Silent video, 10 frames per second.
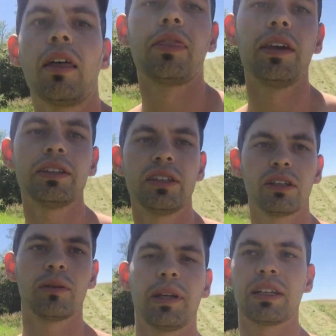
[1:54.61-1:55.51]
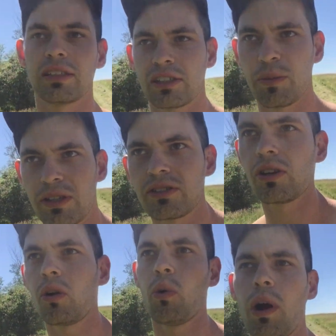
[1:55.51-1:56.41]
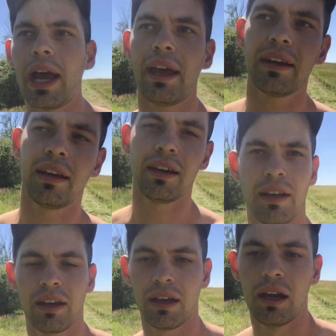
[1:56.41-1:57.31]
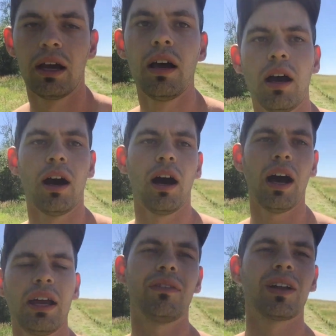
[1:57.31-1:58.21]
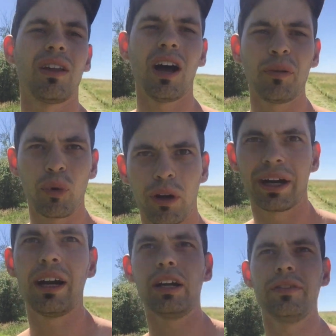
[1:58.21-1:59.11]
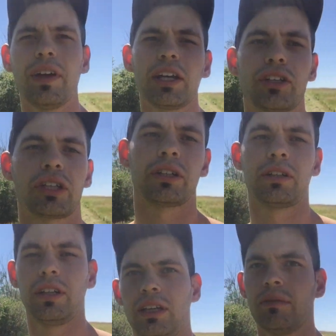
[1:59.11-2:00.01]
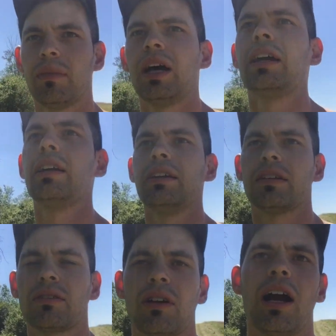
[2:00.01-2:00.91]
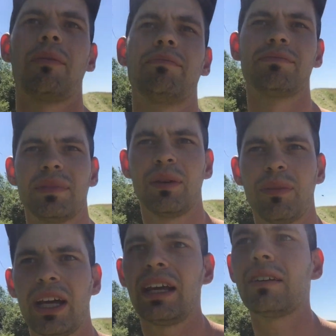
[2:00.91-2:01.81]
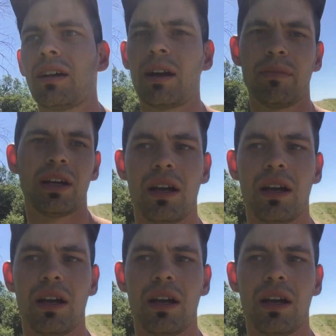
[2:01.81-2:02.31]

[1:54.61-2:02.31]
this year because it's been so wet I have a lot more hairy vetch in my crop, in my hay crop.